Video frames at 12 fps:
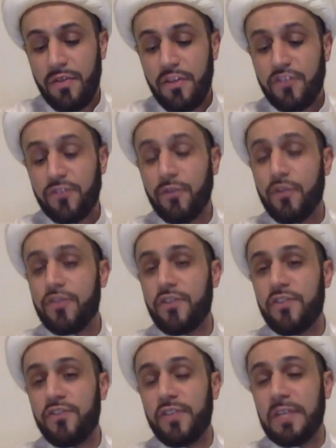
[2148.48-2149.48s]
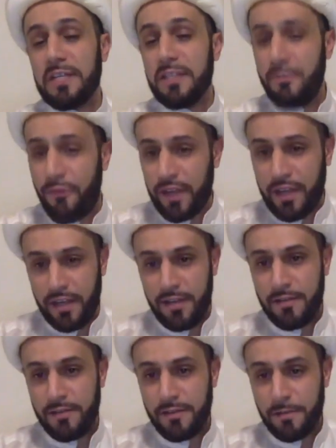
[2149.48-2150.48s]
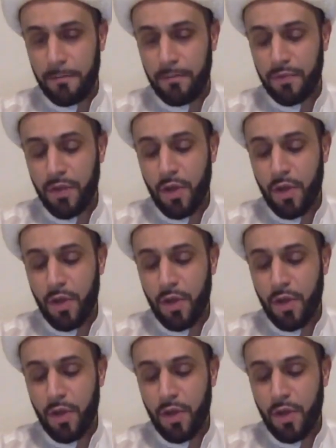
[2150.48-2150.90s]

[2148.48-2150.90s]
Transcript: this verse is significant